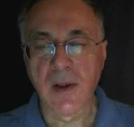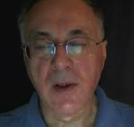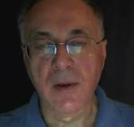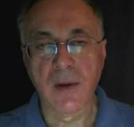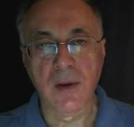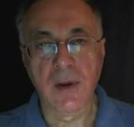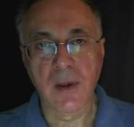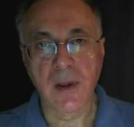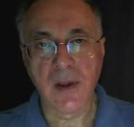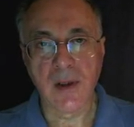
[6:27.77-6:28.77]
So
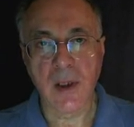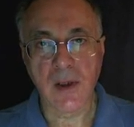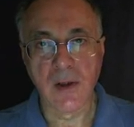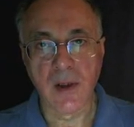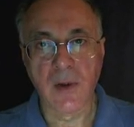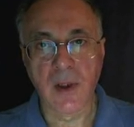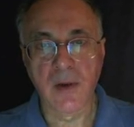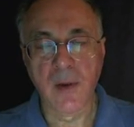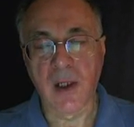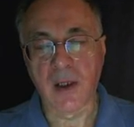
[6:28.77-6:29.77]
it's actually
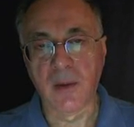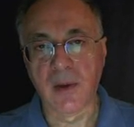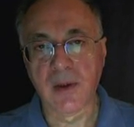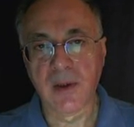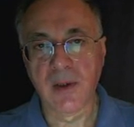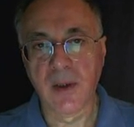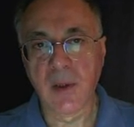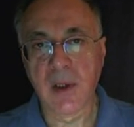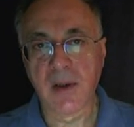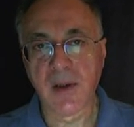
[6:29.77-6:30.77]
quite remarkable that
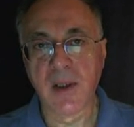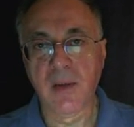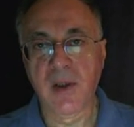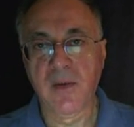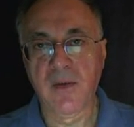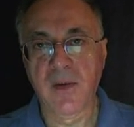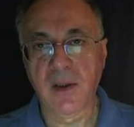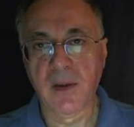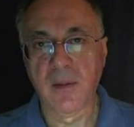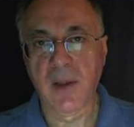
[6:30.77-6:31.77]
ellipticals can be
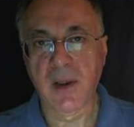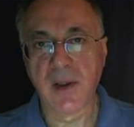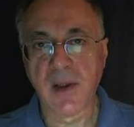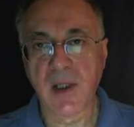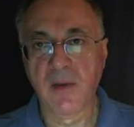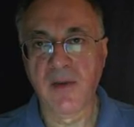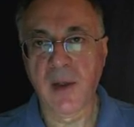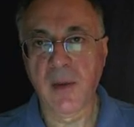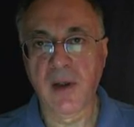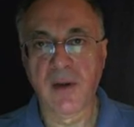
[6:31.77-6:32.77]
fit by the same
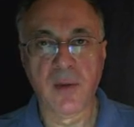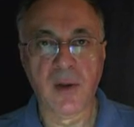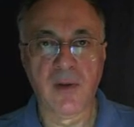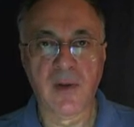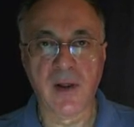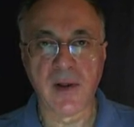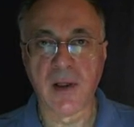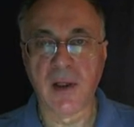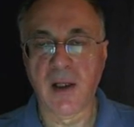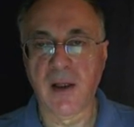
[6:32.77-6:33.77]
family of profiles
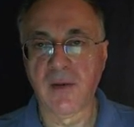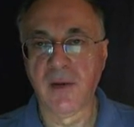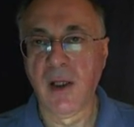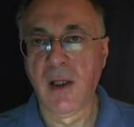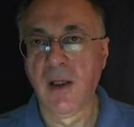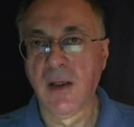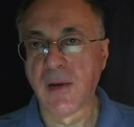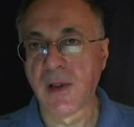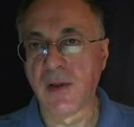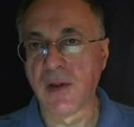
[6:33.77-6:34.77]
that have,
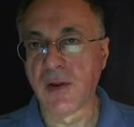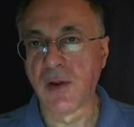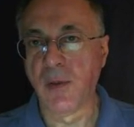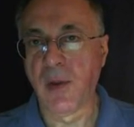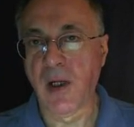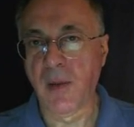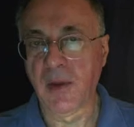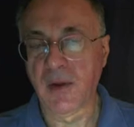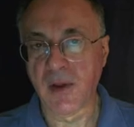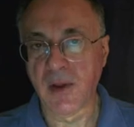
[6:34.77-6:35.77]
say, just 2
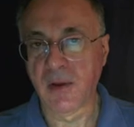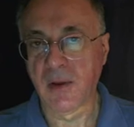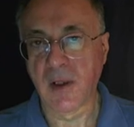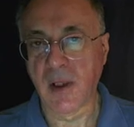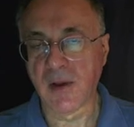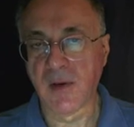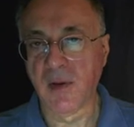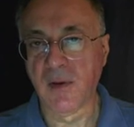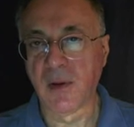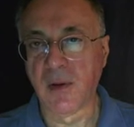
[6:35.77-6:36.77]
parameters. In case
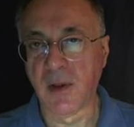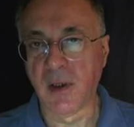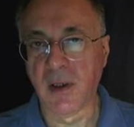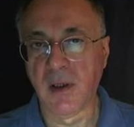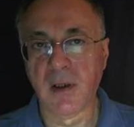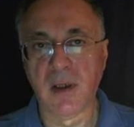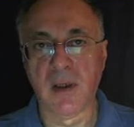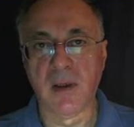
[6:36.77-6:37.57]
of the ocular,